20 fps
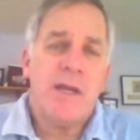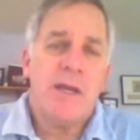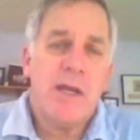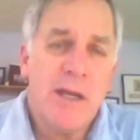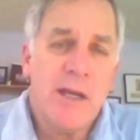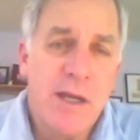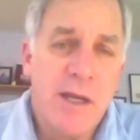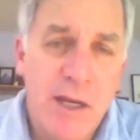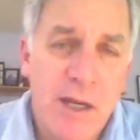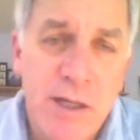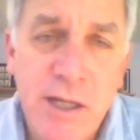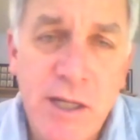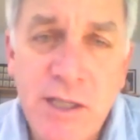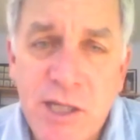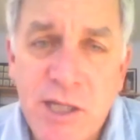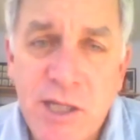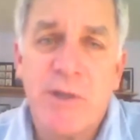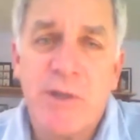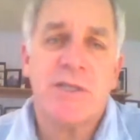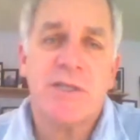it needs
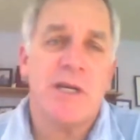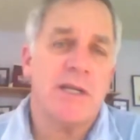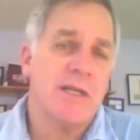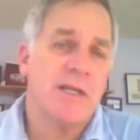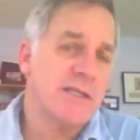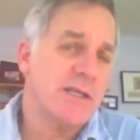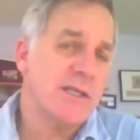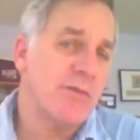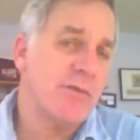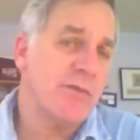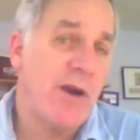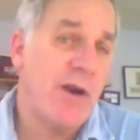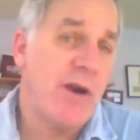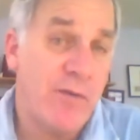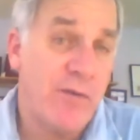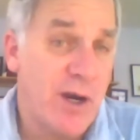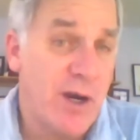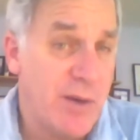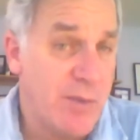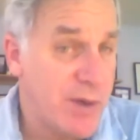to be said, there's a
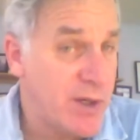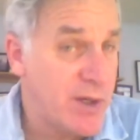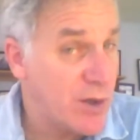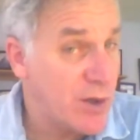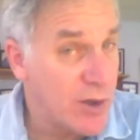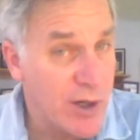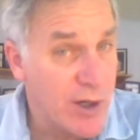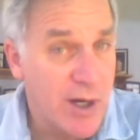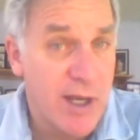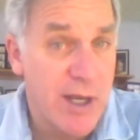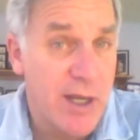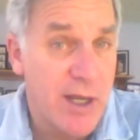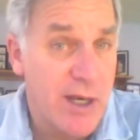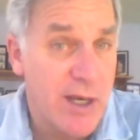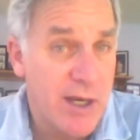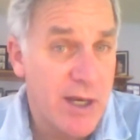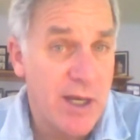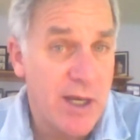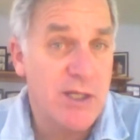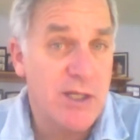referendum in
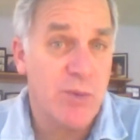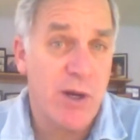Oregon as